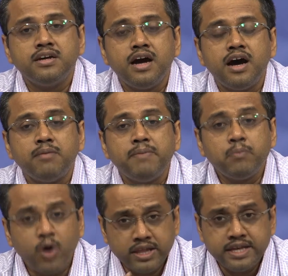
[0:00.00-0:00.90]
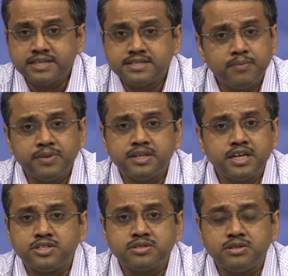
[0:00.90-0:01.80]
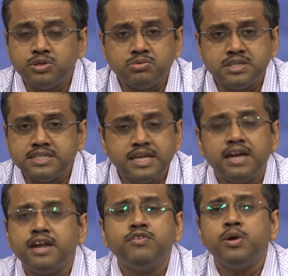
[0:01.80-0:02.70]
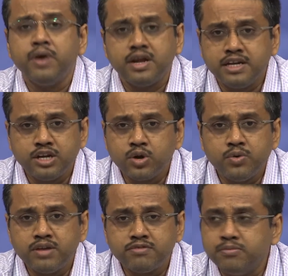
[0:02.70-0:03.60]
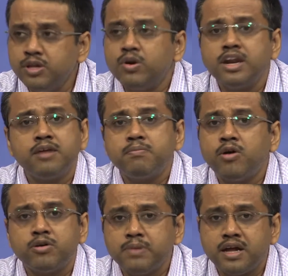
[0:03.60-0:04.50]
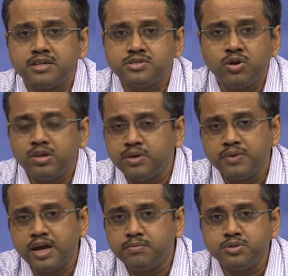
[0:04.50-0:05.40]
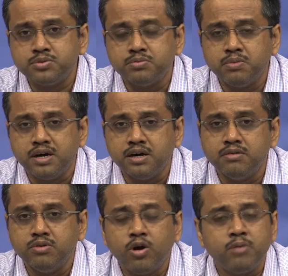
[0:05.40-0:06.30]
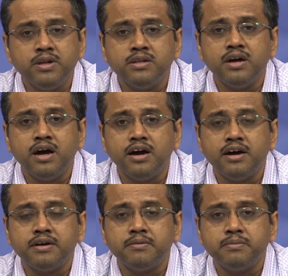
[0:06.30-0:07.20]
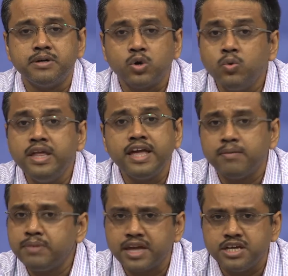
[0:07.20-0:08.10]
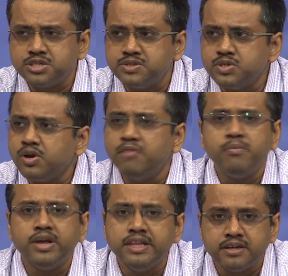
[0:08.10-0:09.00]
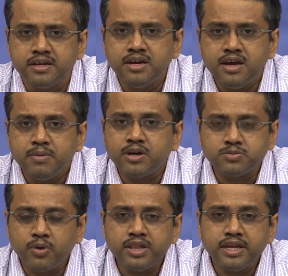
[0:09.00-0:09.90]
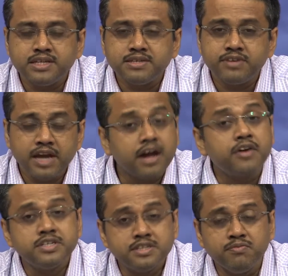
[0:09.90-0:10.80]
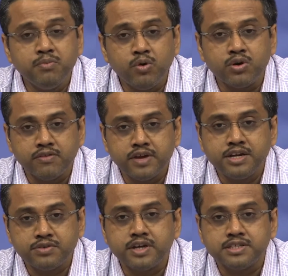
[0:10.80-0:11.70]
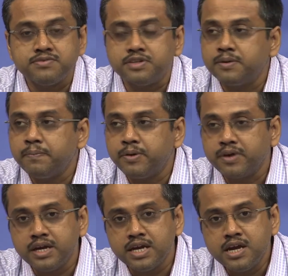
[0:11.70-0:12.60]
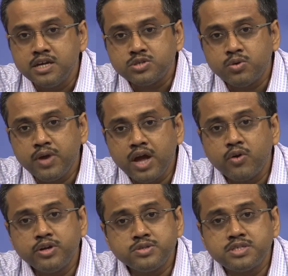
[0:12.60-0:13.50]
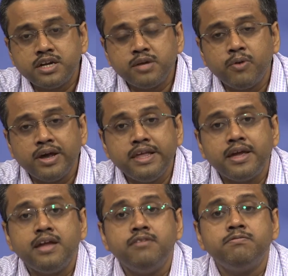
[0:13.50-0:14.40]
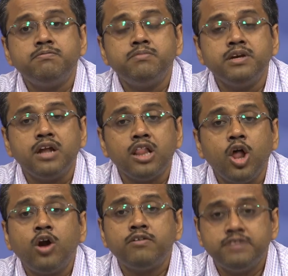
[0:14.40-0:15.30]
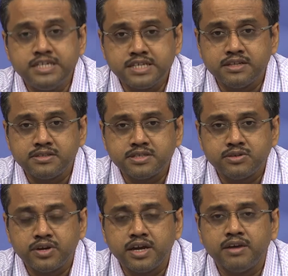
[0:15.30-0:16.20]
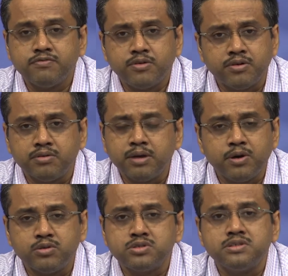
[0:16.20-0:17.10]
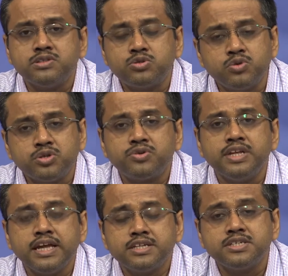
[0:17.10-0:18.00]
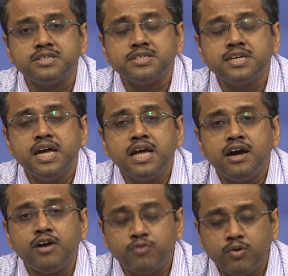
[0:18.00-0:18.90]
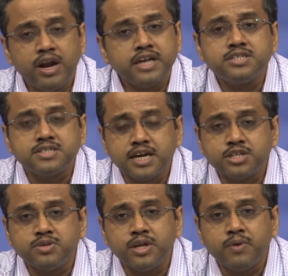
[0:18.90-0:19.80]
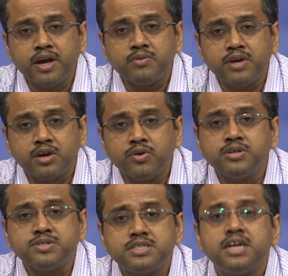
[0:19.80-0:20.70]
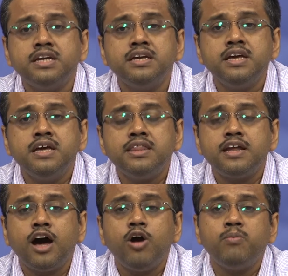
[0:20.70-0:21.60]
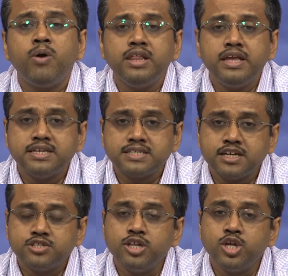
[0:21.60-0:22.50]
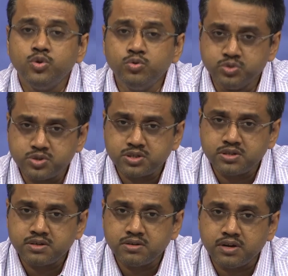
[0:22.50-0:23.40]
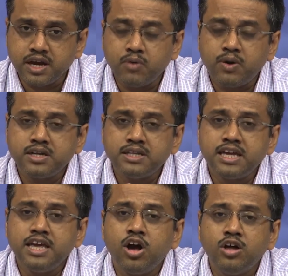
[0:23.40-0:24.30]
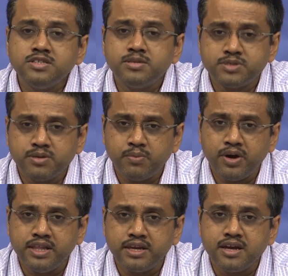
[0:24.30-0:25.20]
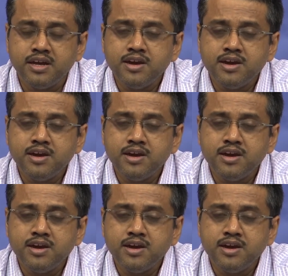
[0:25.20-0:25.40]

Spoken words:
But boiling is something that is there everywhere, including from nuclear power plants all the way up to normal cooling applications. You have boiling, because boiling is a very aggressive mode of heat transfer. Okay, so we are going to study boiling in a lot of details, okay, for about 2 or 3 lectures, 4 lectures actually, where we are going to study that how boiling is actually used. Okay, what are the key concepts of boiling,